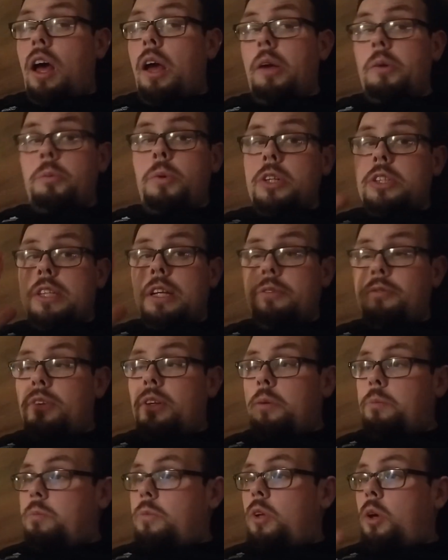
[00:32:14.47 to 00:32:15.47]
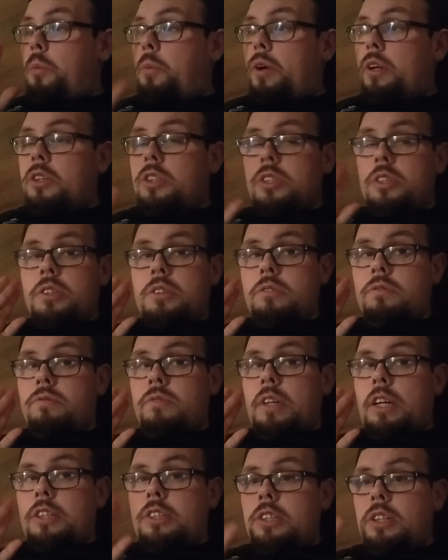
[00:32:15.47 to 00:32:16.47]
I watched that film, no bothers,
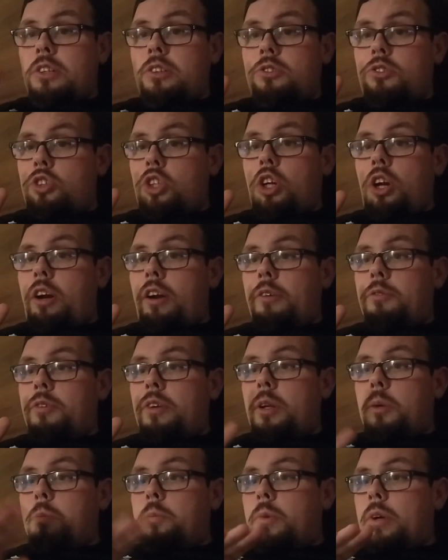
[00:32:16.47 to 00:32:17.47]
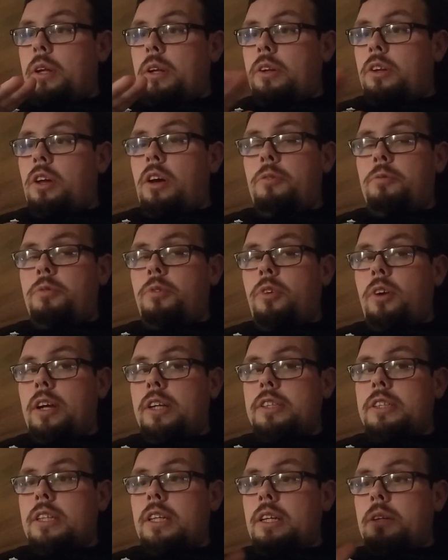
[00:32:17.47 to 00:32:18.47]
as a generic film and not
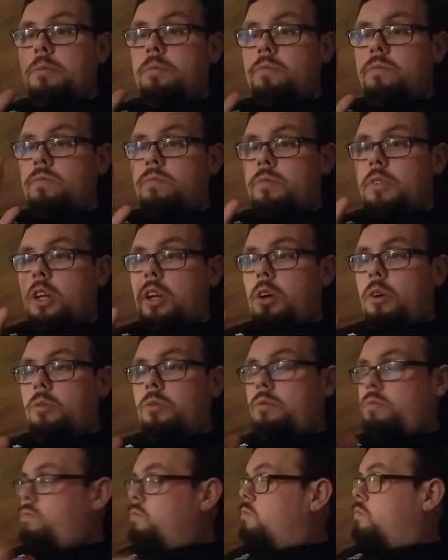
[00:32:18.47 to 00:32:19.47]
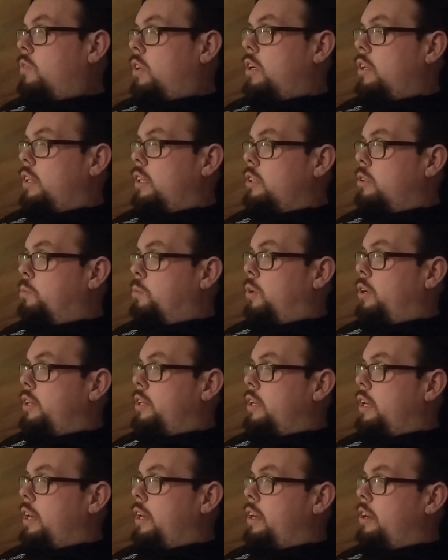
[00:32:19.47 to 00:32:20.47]
4XD, you know. That's my
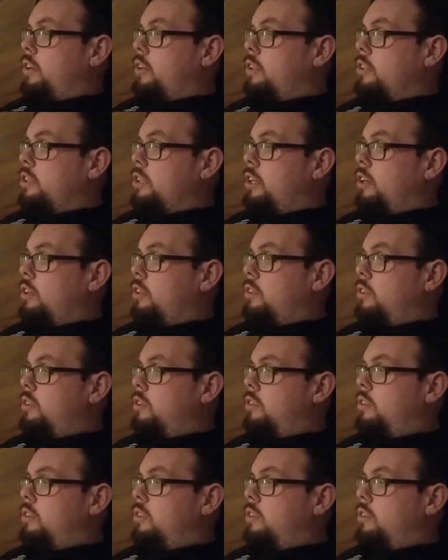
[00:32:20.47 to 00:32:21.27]
take on it, sir.